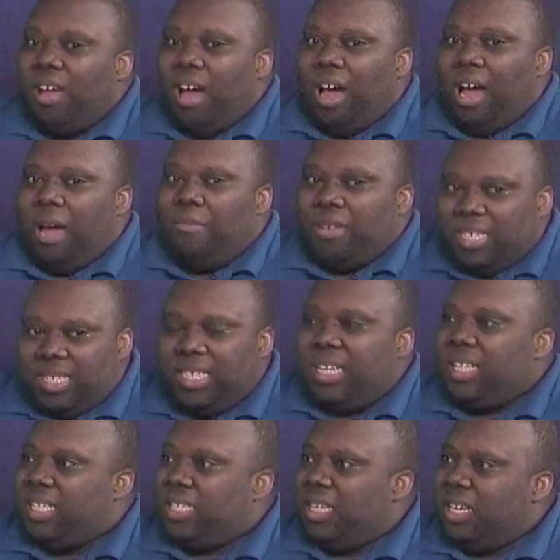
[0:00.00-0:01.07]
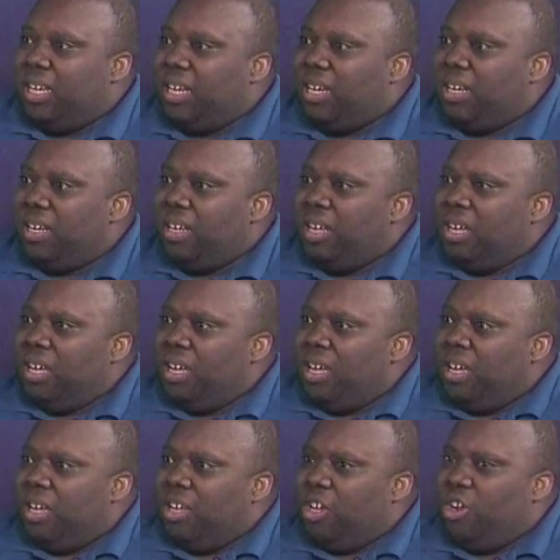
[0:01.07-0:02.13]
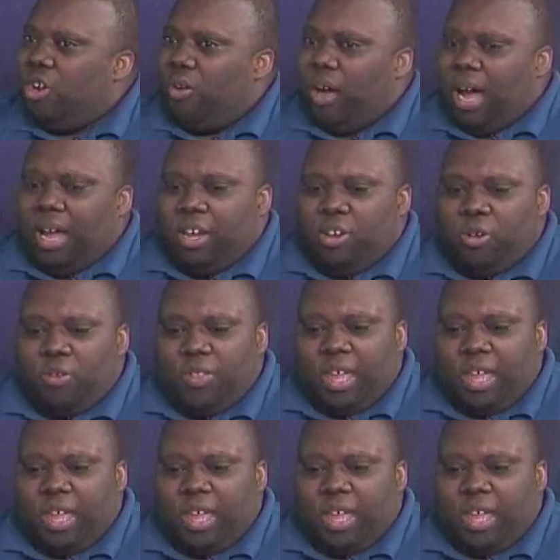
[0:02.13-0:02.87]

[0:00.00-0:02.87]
I'm a citizen, and you know, I know